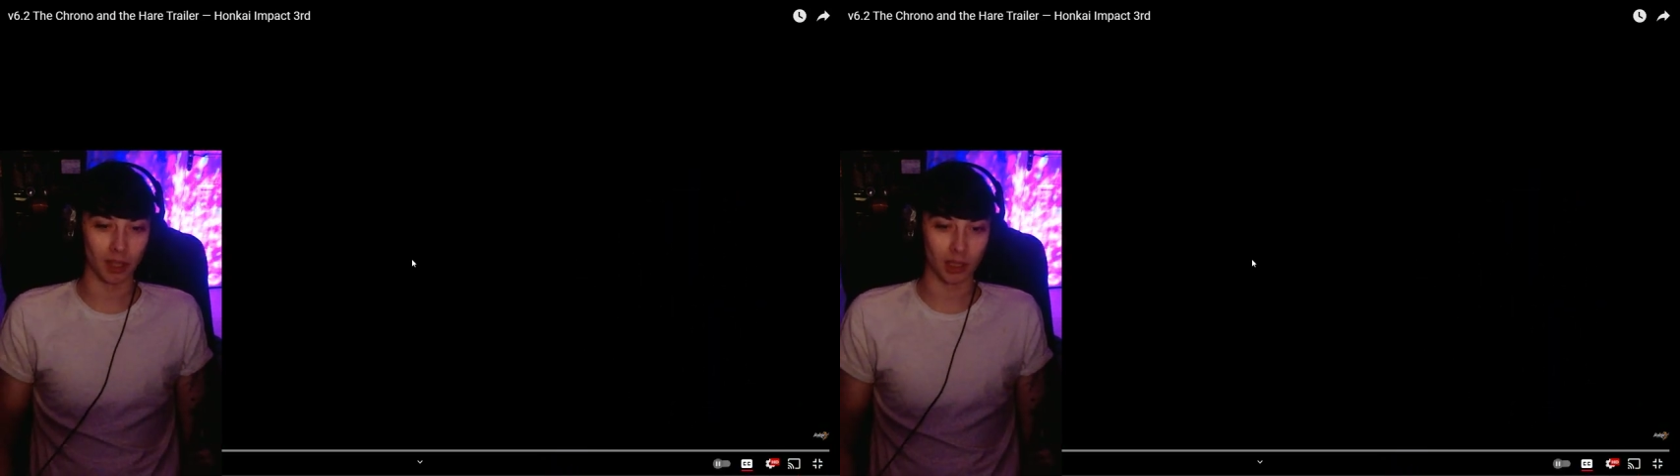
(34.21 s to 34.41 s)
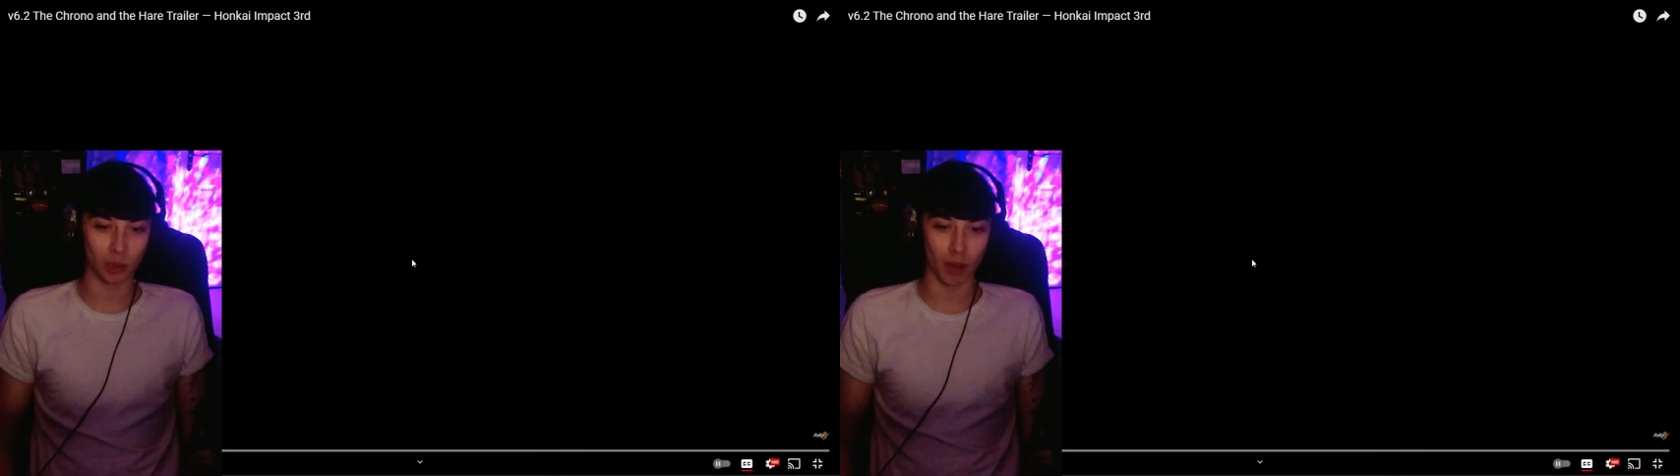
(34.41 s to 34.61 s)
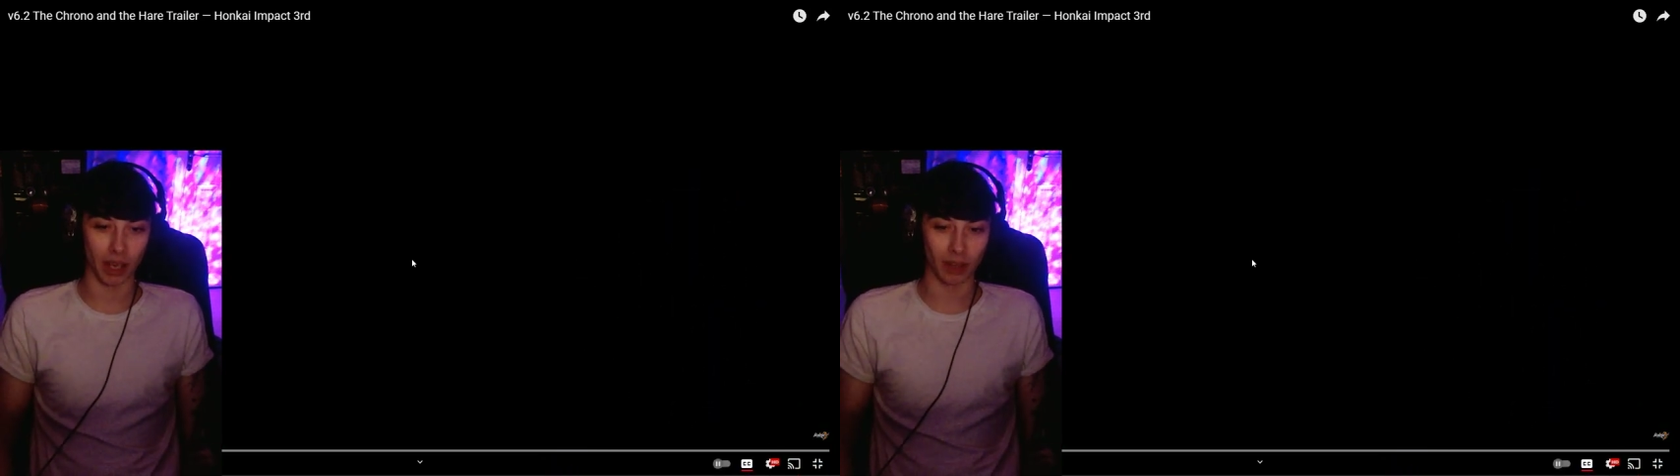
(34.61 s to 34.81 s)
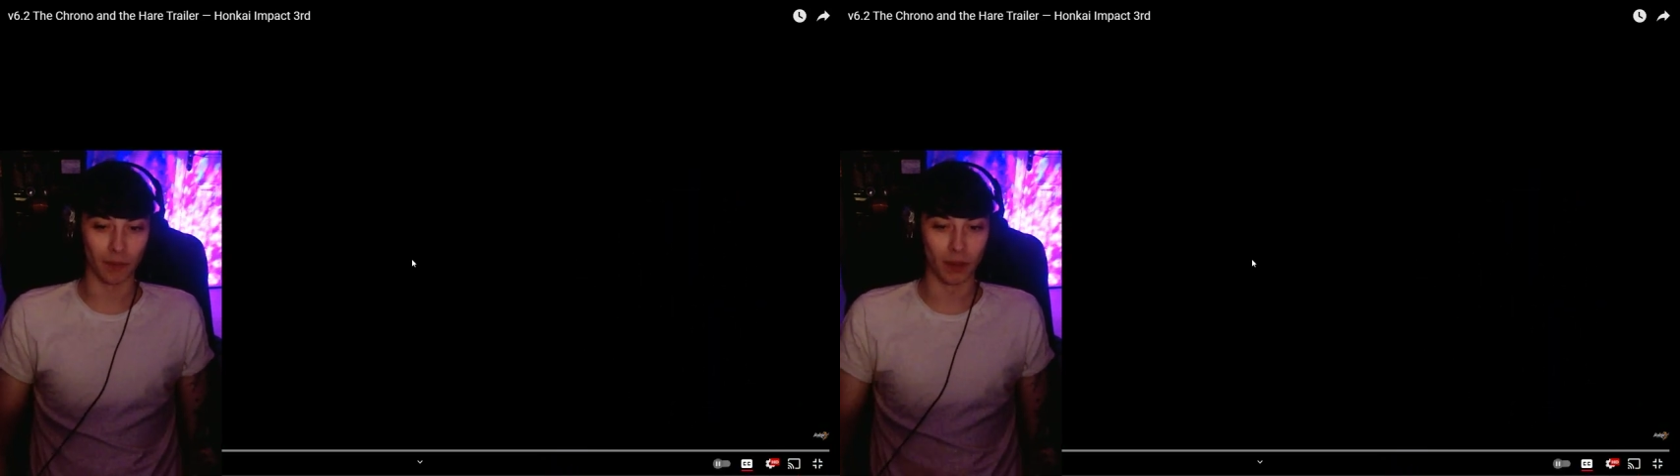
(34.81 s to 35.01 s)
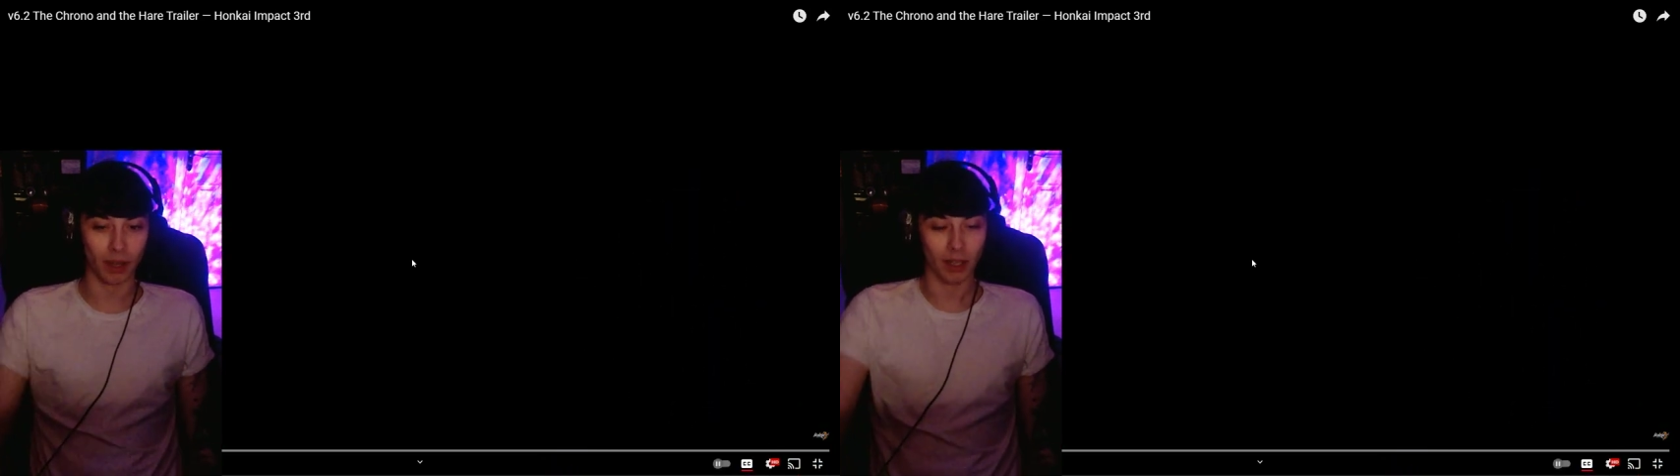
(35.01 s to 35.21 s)

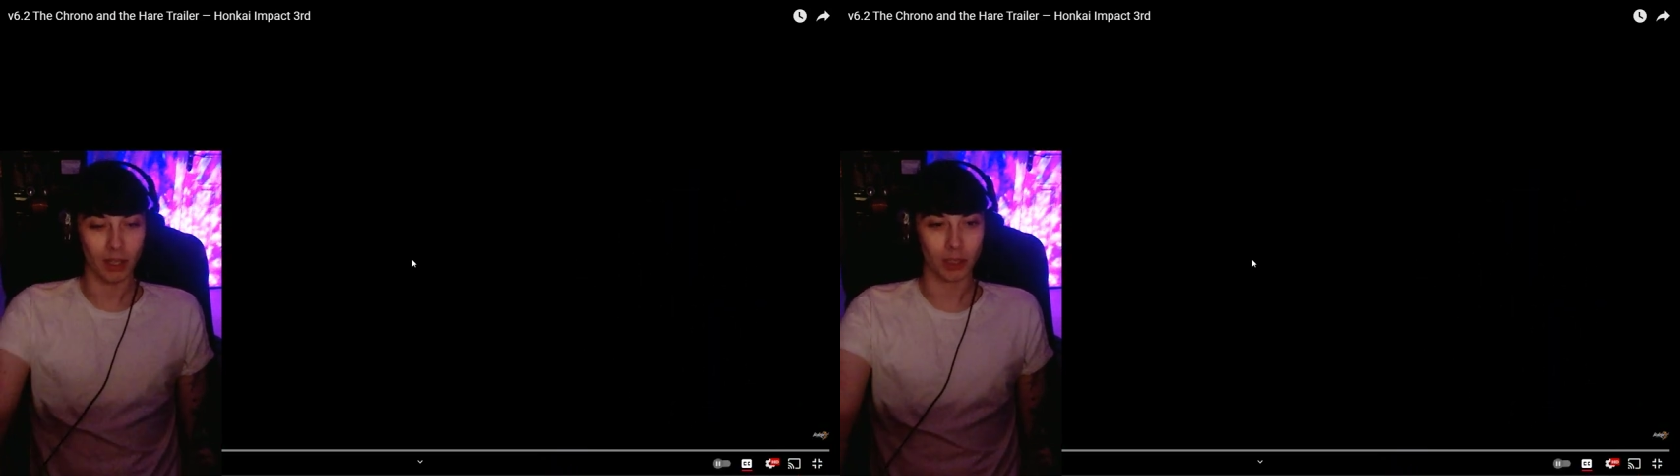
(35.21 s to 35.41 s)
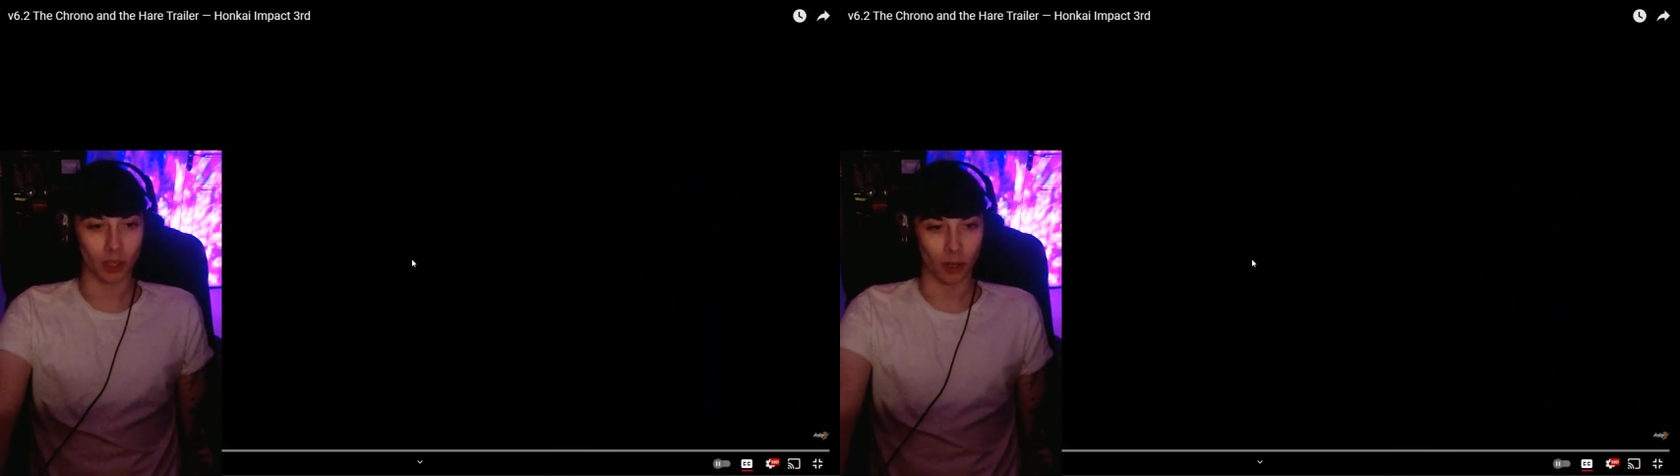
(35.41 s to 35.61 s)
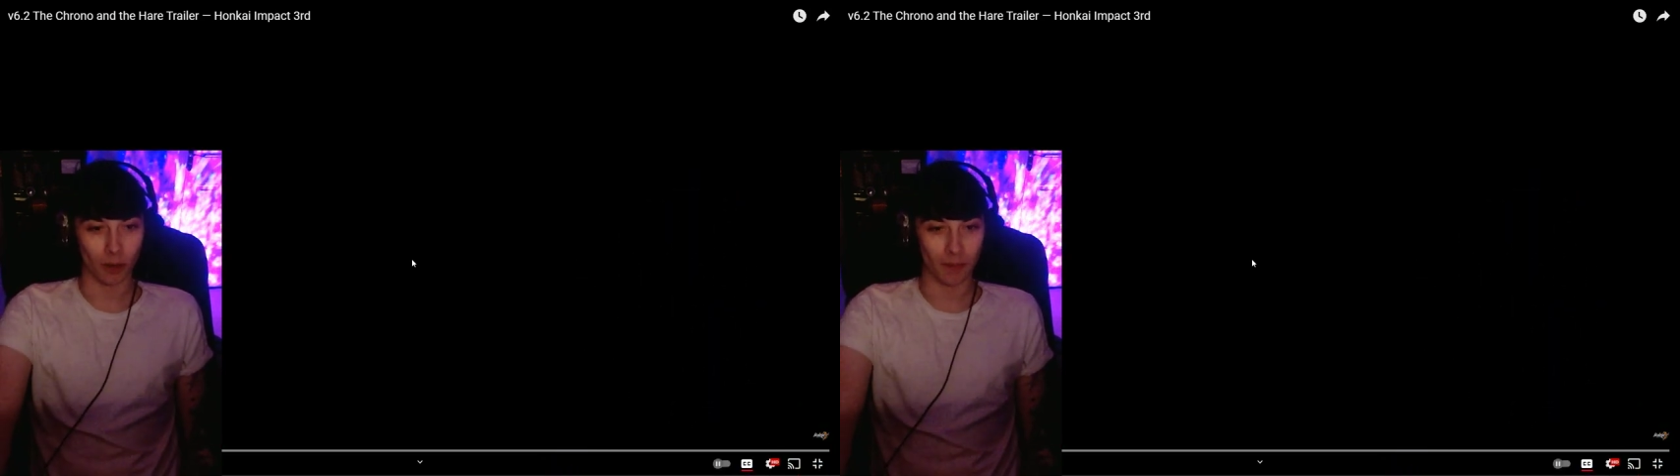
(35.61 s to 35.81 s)
swinging. So,